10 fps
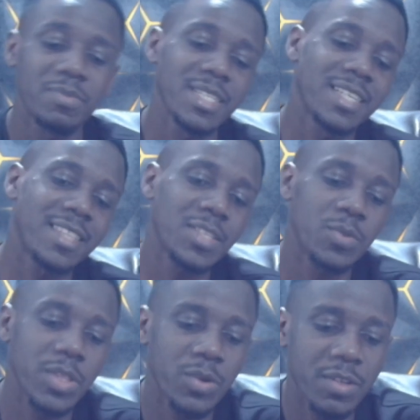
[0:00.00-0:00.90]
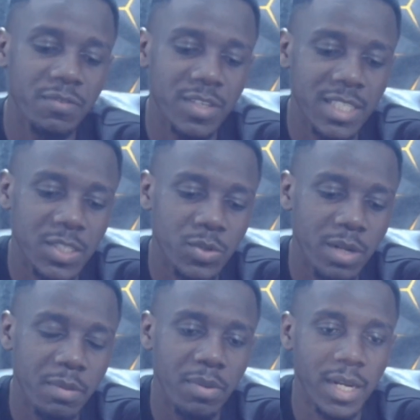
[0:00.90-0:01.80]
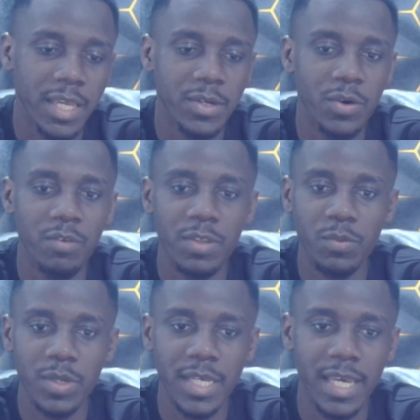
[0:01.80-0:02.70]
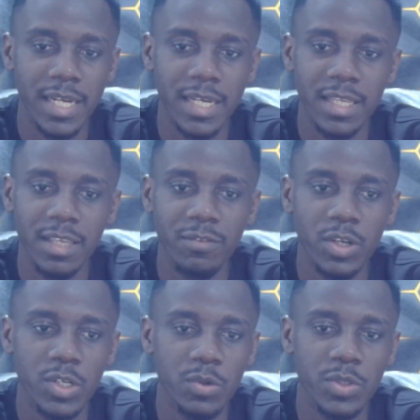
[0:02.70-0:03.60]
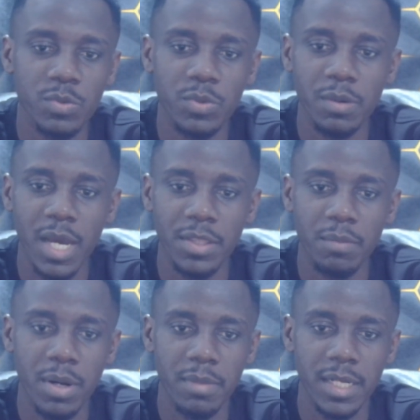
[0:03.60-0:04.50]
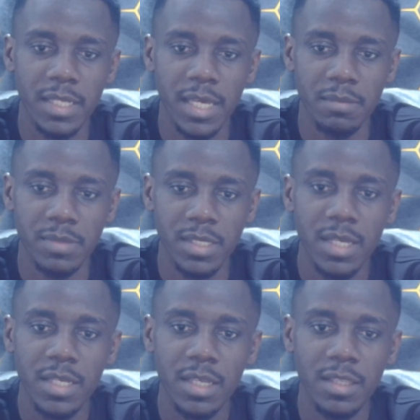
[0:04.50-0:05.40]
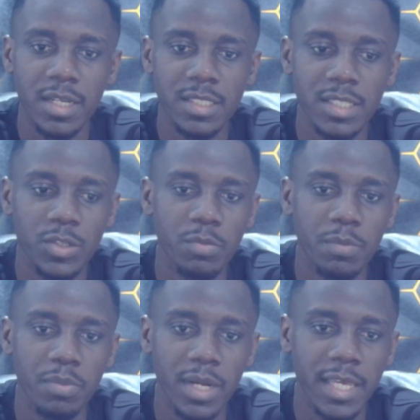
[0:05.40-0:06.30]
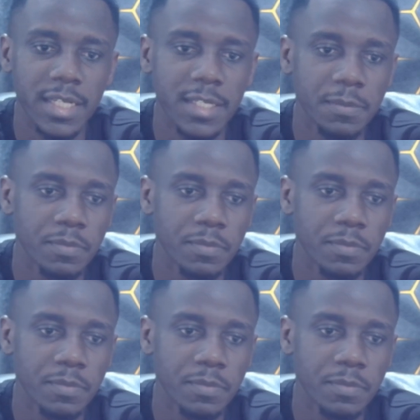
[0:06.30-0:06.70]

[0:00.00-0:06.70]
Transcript: that's not the only fixture that's gonna be played over the weekend. If you had to look through the other Premier League games that are set to be played,